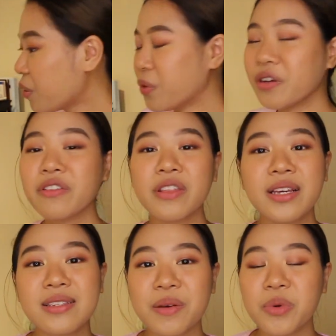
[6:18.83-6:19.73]
One of the
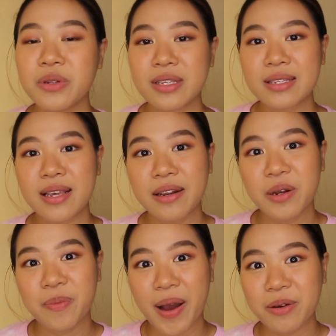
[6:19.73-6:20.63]
things I'm most excited
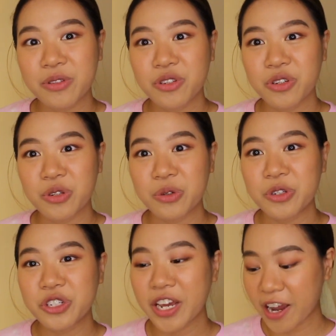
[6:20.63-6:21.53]
about to
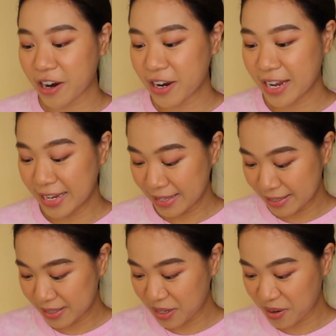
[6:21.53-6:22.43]
share
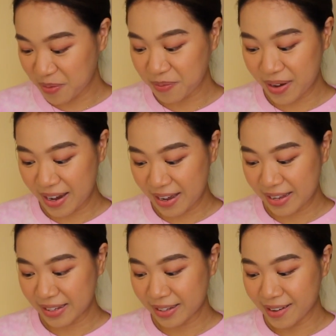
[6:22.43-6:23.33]
is
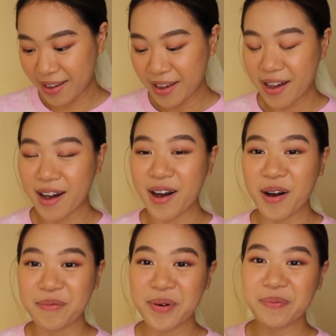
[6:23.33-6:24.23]
my
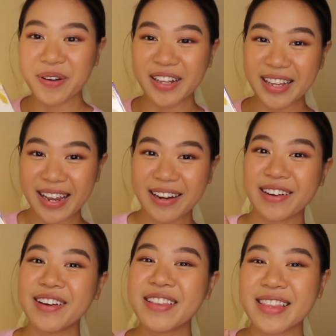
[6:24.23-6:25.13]

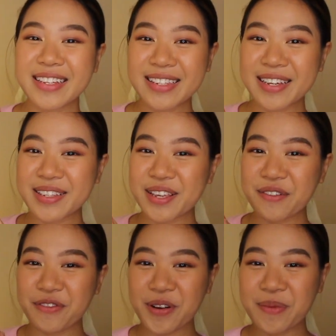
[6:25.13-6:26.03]
planner. This is
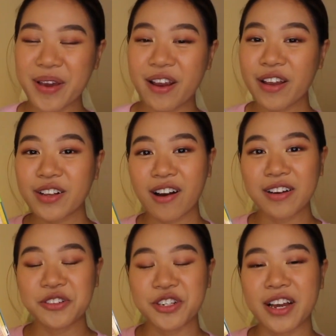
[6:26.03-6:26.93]
from Erin
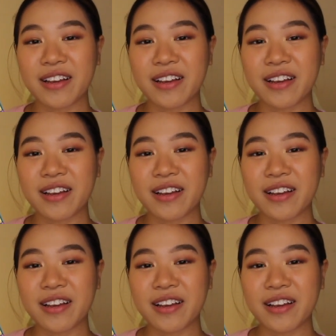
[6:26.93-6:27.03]
Condren.